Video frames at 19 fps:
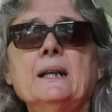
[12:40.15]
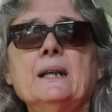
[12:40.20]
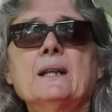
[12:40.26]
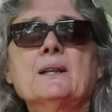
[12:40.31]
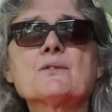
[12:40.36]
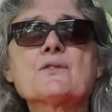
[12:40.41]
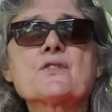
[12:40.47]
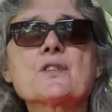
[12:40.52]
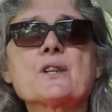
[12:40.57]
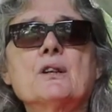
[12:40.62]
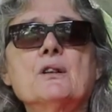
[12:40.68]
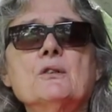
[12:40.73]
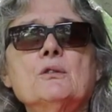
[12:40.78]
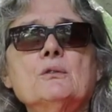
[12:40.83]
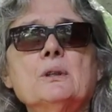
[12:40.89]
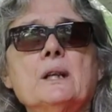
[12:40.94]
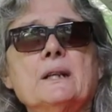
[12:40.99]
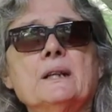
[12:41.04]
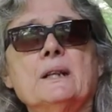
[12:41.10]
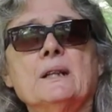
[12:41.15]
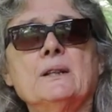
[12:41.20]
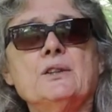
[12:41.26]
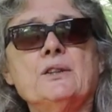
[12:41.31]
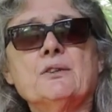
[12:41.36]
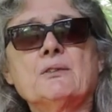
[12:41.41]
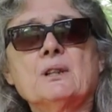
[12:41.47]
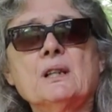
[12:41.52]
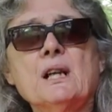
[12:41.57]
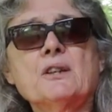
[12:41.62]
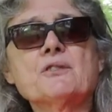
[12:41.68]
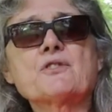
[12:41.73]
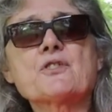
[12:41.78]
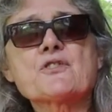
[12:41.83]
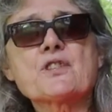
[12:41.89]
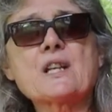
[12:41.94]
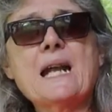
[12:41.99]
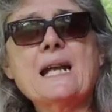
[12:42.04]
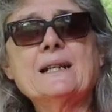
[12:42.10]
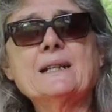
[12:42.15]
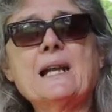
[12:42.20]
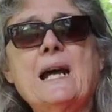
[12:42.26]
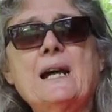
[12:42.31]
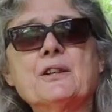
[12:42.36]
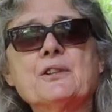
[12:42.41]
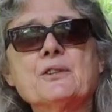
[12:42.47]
And so you can understand how